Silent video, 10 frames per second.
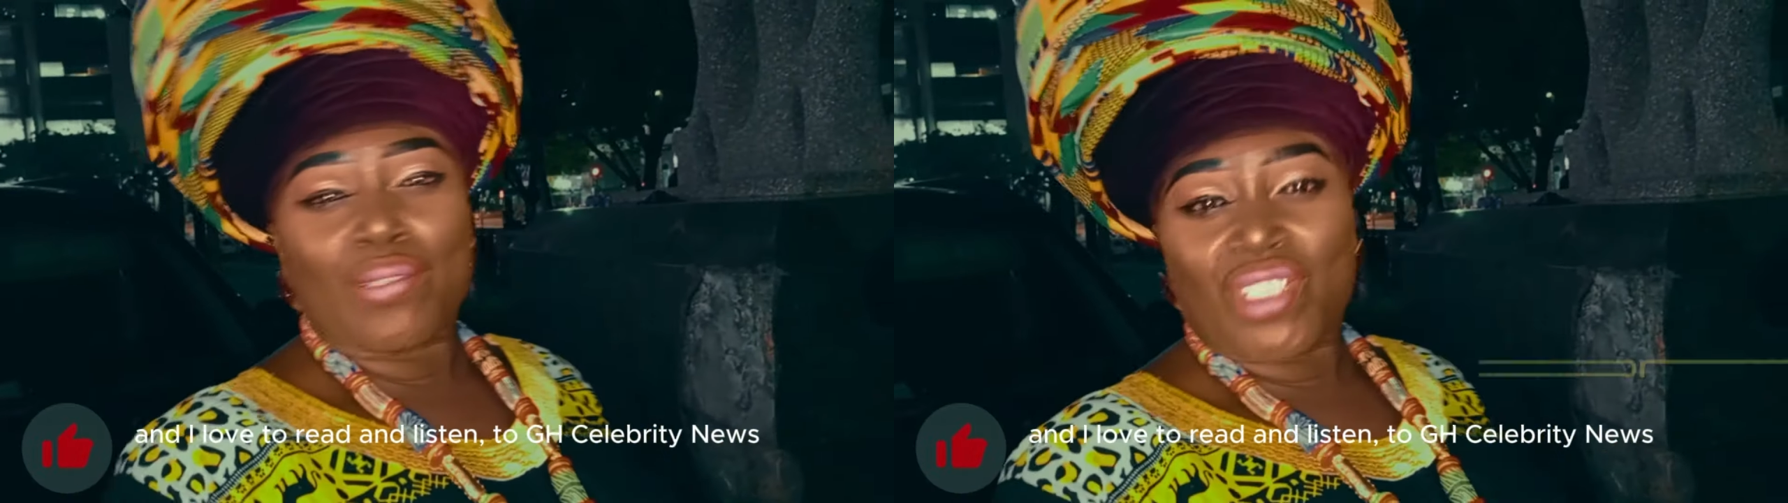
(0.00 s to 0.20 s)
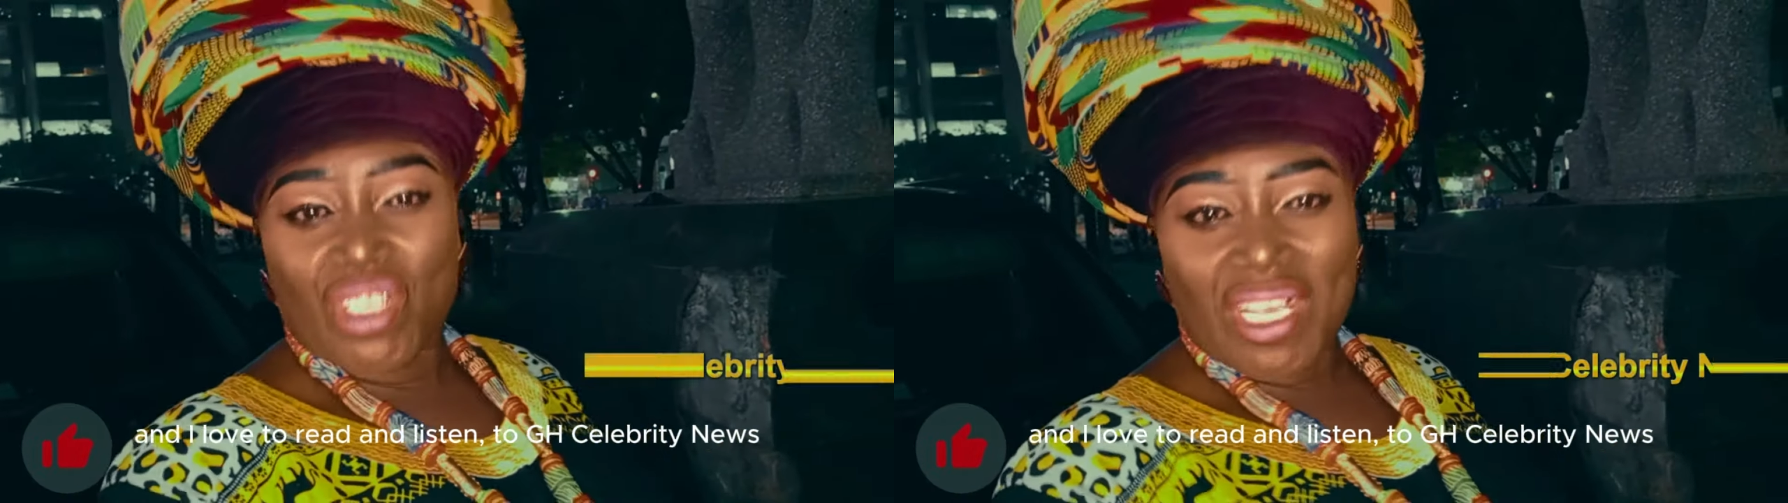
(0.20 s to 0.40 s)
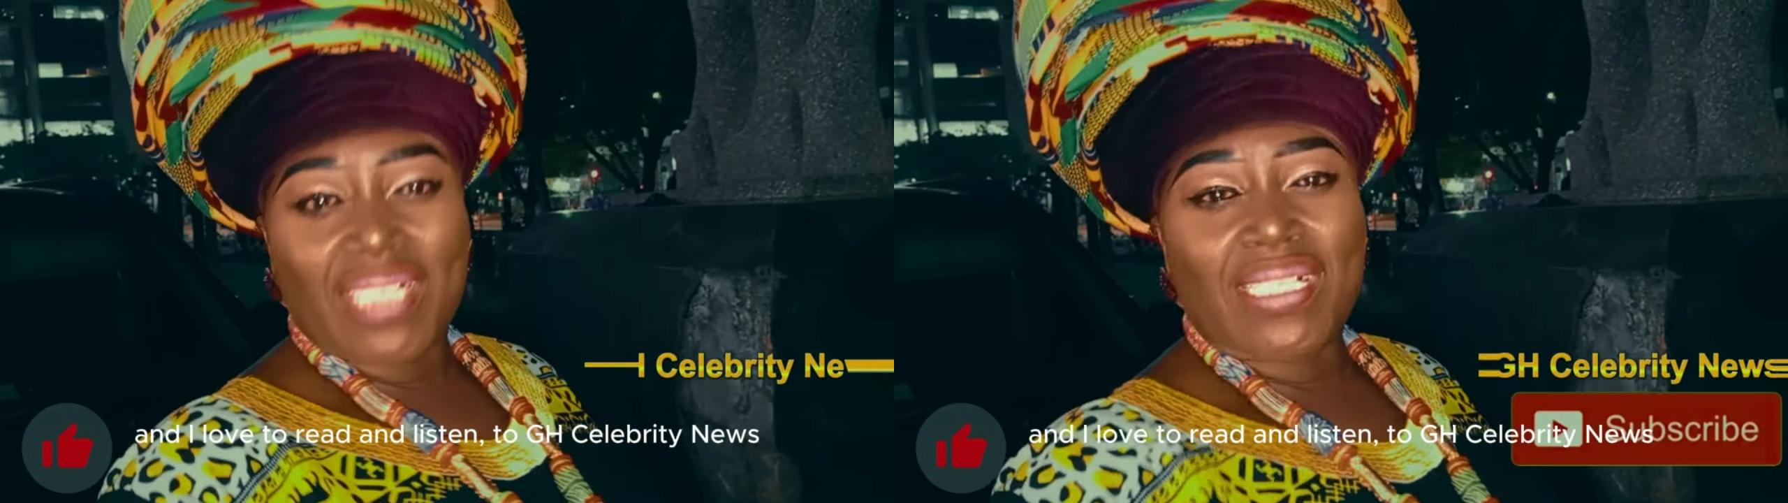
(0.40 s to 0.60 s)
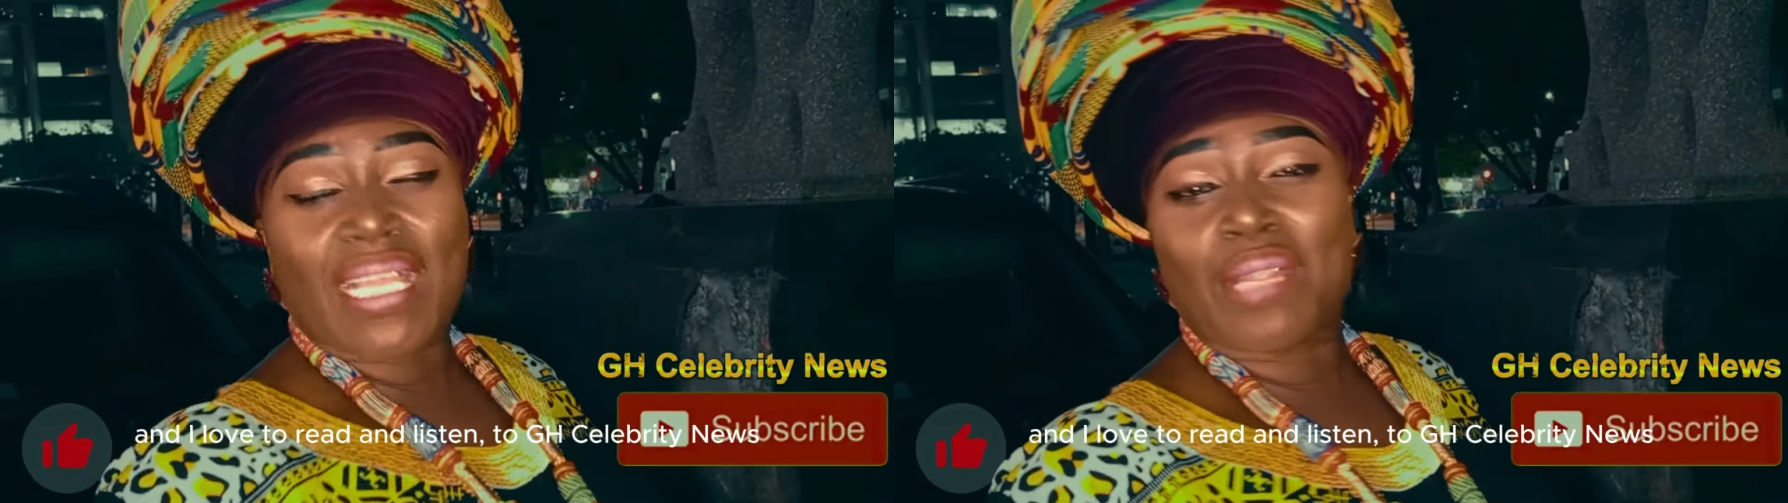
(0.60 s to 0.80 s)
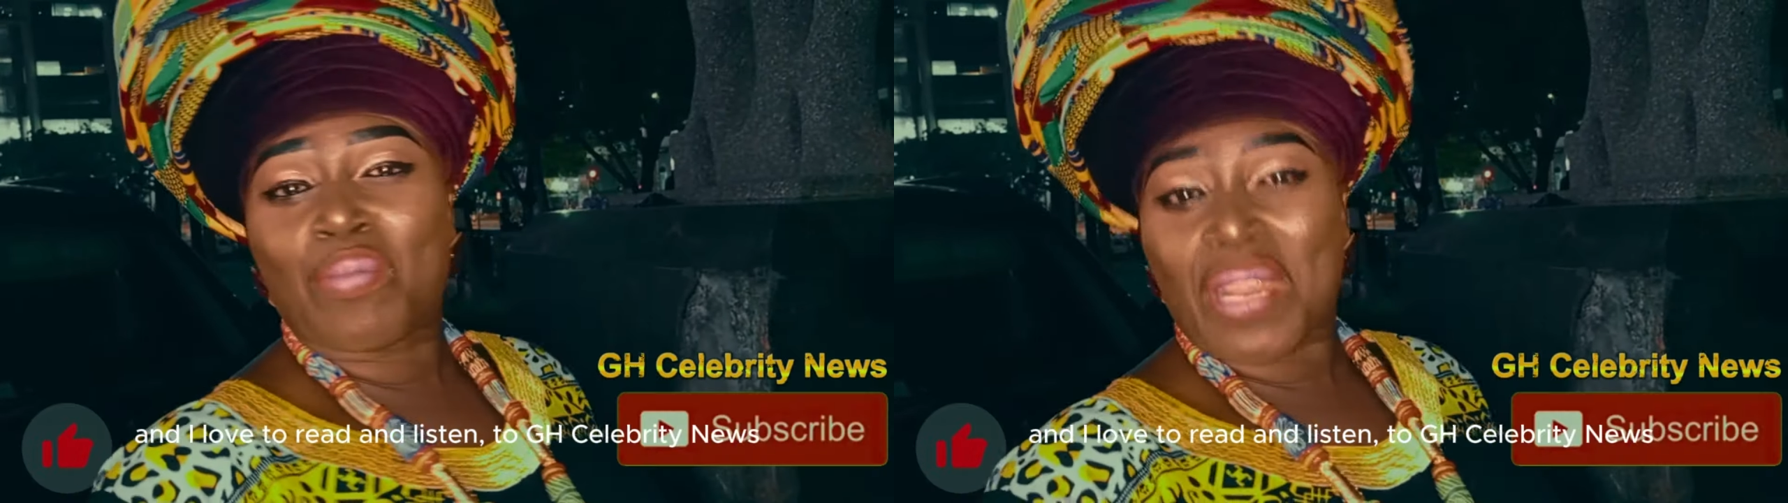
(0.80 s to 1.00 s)
GH
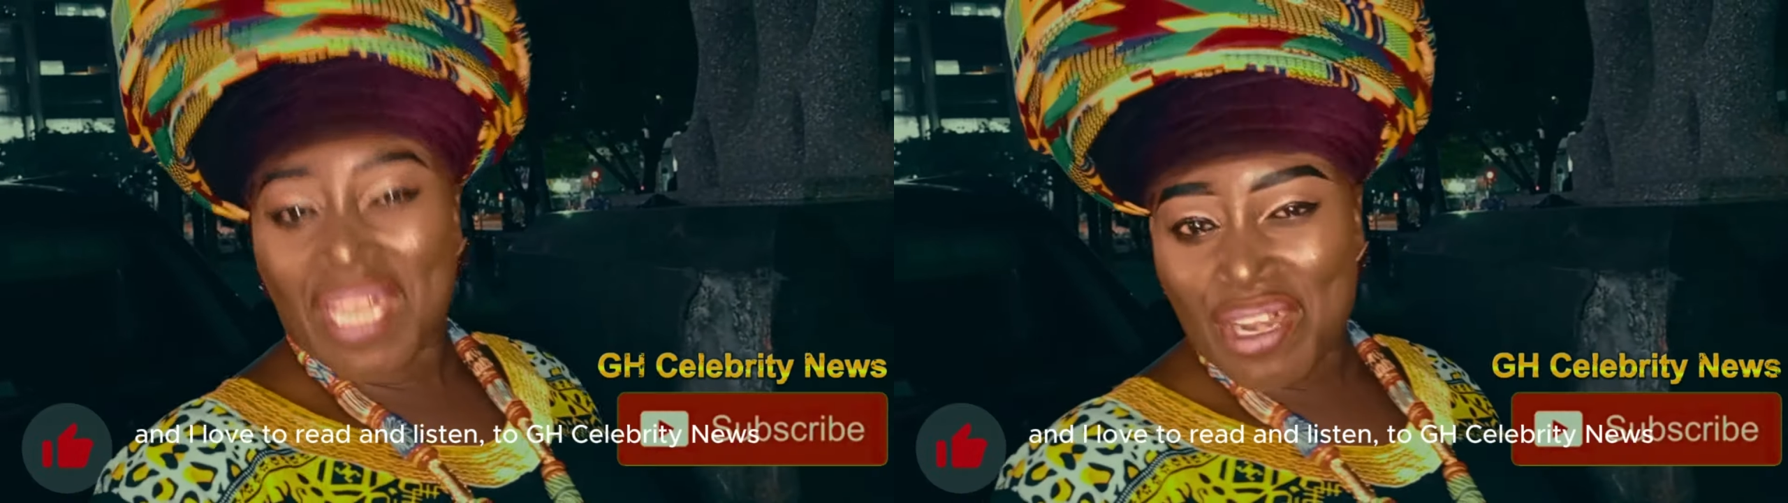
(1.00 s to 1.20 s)
Celebrity